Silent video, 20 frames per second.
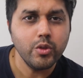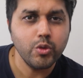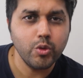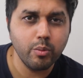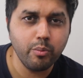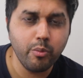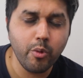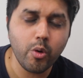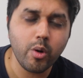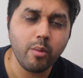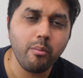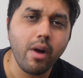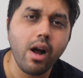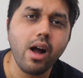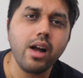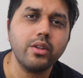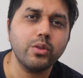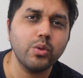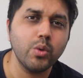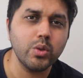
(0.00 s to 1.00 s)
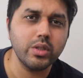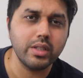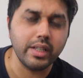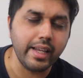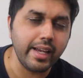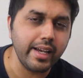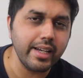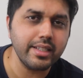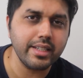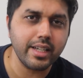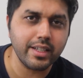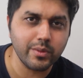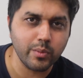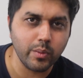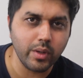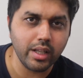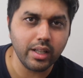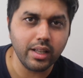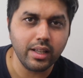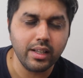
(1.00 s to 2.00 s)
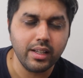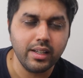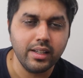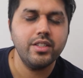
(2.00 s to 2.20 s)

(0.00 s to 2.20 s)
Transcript: to bookmark those links as well.